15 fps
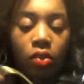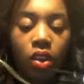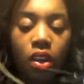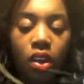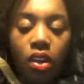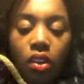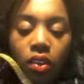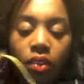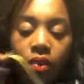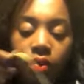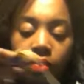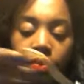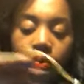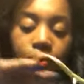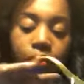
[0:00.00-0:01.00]
Okay.
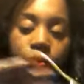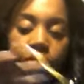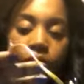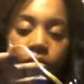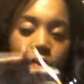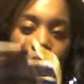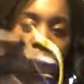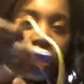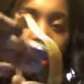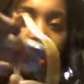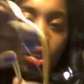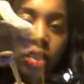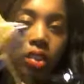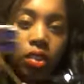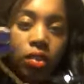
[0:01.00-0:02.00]

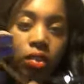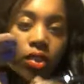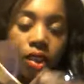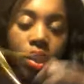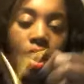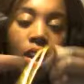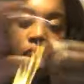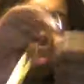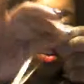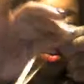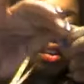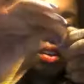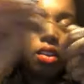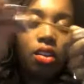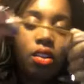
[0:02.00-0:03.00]
This is again,
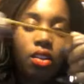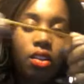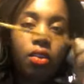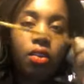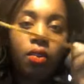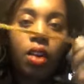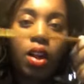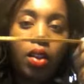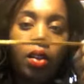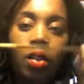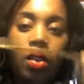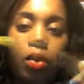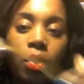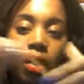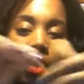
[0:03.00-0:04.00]
follow it all
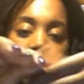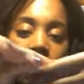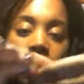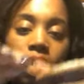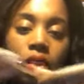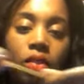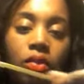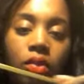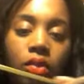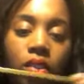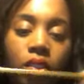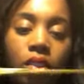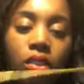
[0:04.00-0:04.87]
the way around.